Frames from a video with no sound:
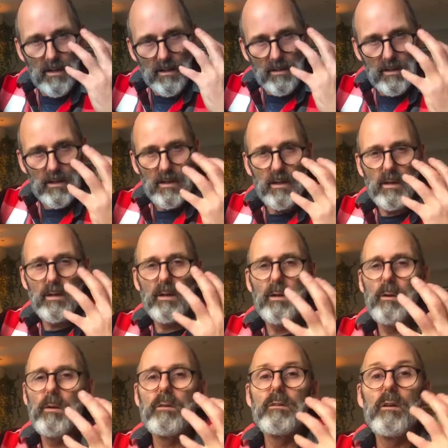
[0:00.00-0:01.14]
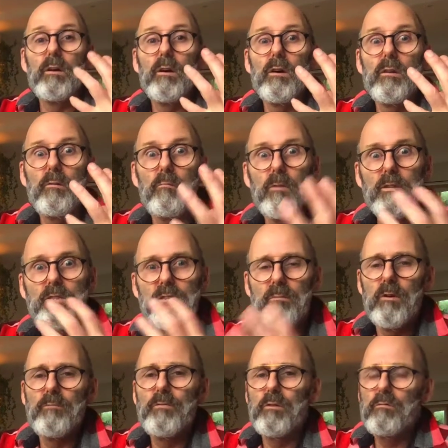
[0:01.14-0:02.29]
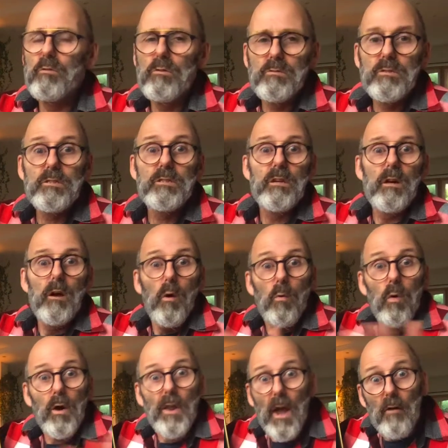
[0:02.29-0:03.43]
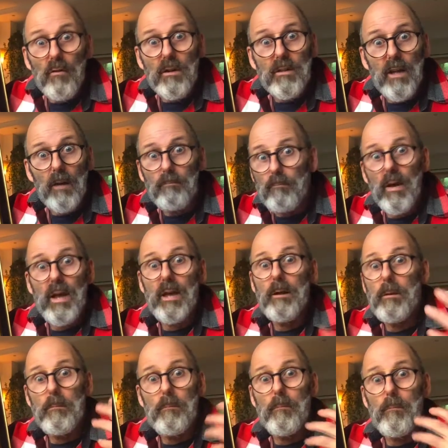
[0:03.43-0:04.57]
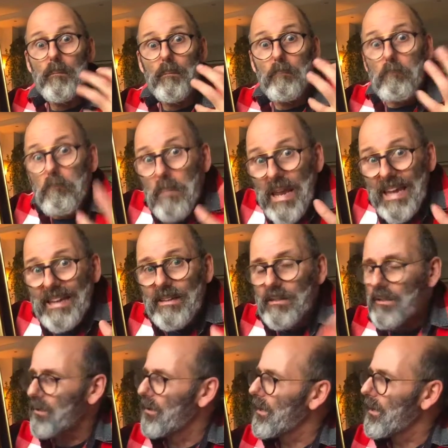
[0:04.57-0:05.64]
the wisdom of the runes, whatever that may mean, you know.